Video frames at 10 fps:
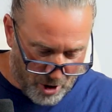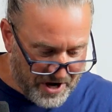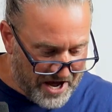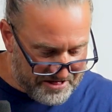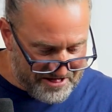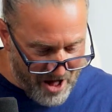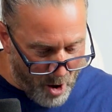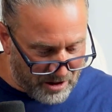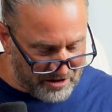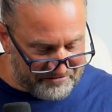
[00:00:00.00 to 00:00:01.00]
Okay,
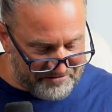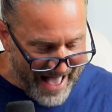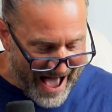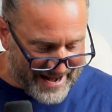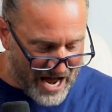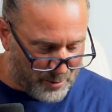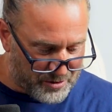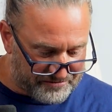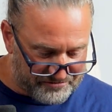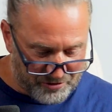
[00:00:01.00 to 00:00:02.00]
all of that out
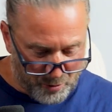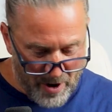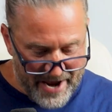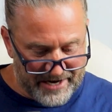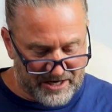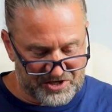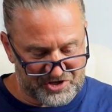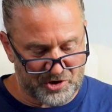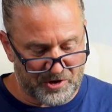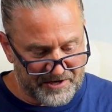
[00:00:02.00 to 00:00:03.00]
of the way
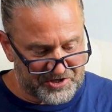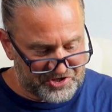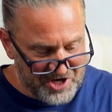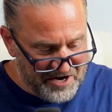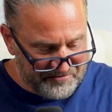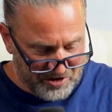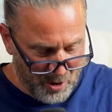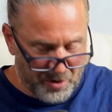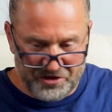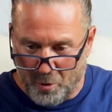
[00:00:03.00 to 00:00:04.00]
concerning
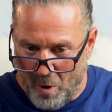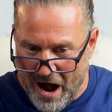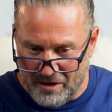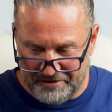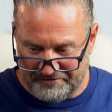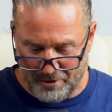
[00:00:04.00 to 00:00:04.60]
safety with the wallet,